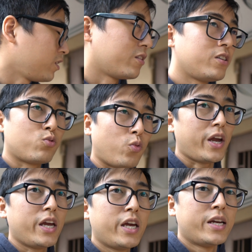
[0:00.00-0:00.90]
this
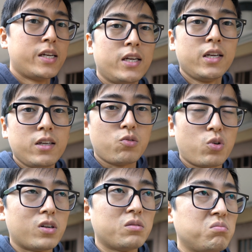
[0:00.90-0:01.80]
way
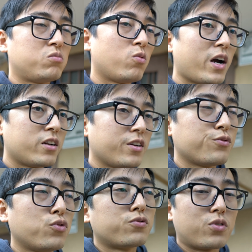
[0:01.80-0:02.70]
or wider in
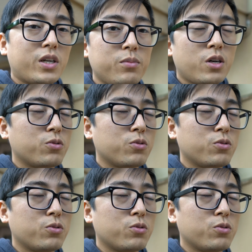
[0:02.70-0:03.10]
full frame.